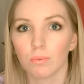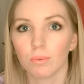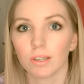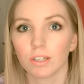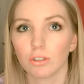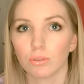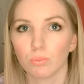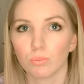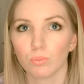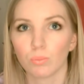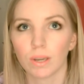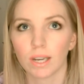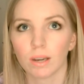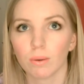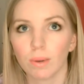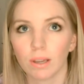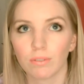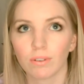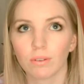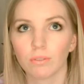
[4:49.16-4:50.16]
Which, when
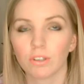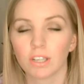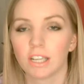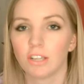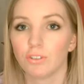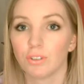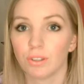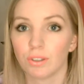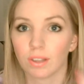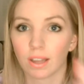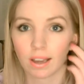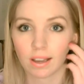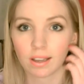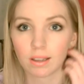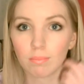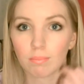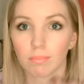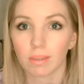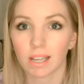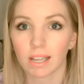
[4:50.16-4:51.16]
I wear foundation, that
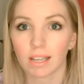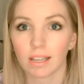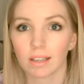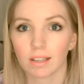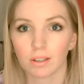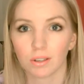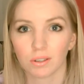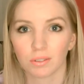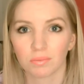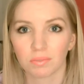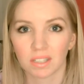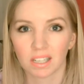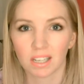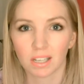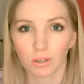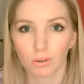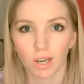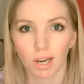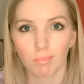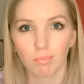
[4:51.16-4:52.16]
can be
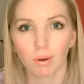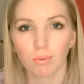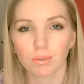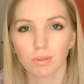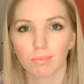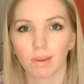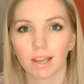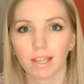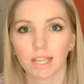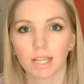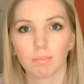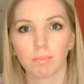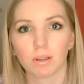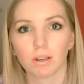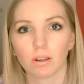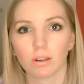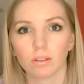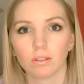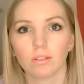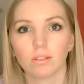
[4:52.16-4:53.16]
quite problematic
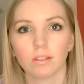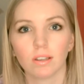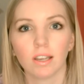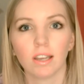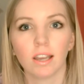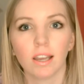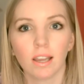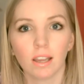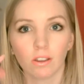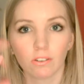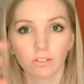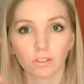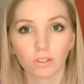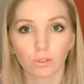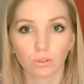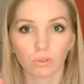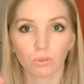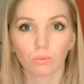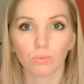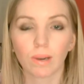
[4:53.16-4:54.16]
because if
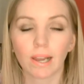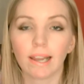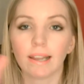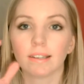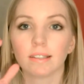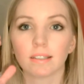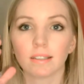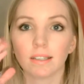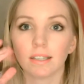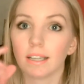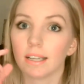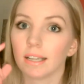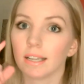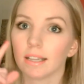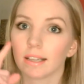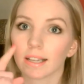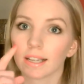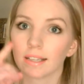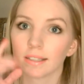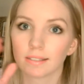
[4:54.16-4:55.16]
it's so wet,
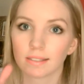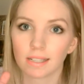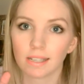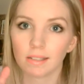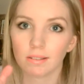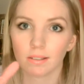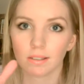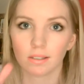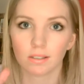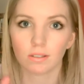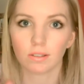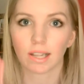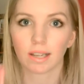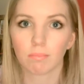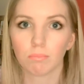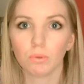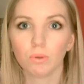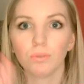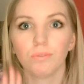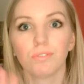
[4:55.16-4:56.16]
it
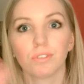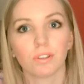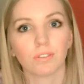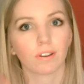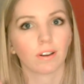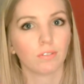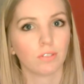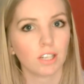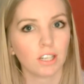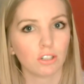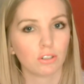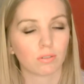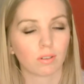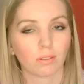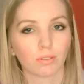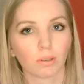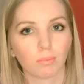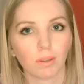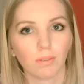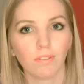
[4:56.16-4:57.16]
like moves the foundation
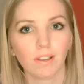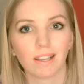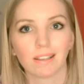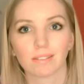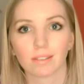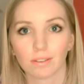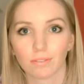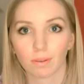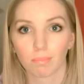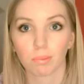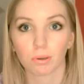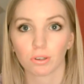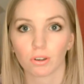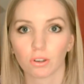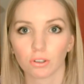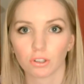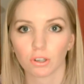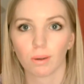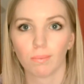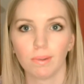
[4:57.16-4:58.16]
around my face if I put
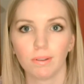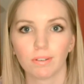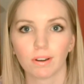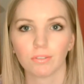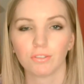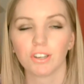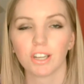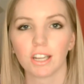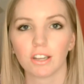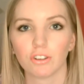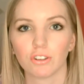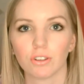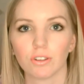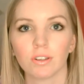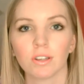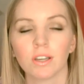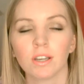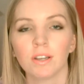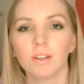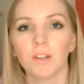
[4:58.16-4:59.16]
it on top of my foundation.
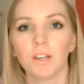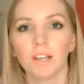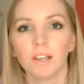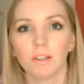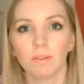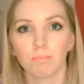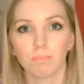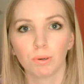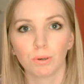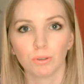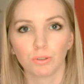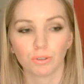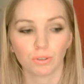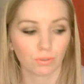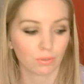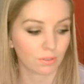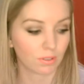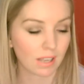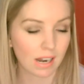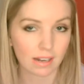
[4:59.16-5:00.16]
But
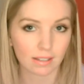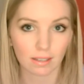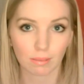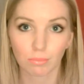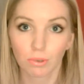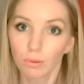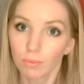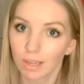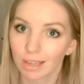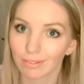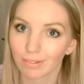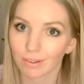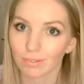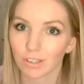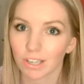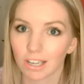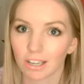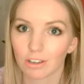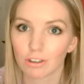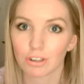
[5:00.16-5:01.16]
seeing as I'm not wearing
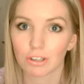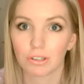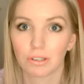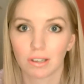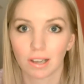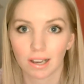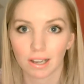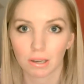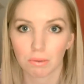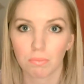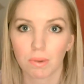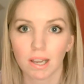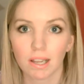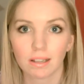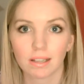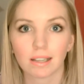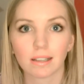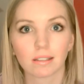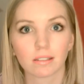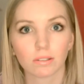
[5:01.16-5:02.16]
foundation, I can
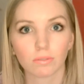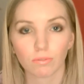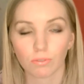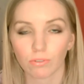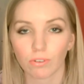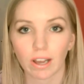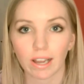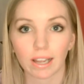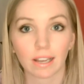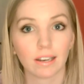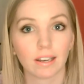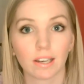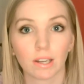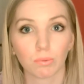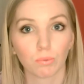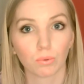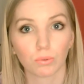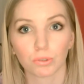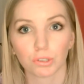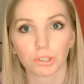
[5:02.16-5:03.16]
wear these fine and
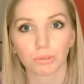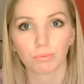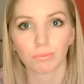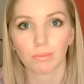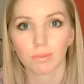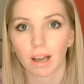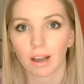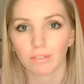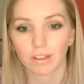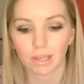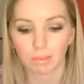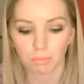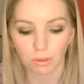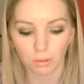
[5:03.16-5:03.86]
it won't have any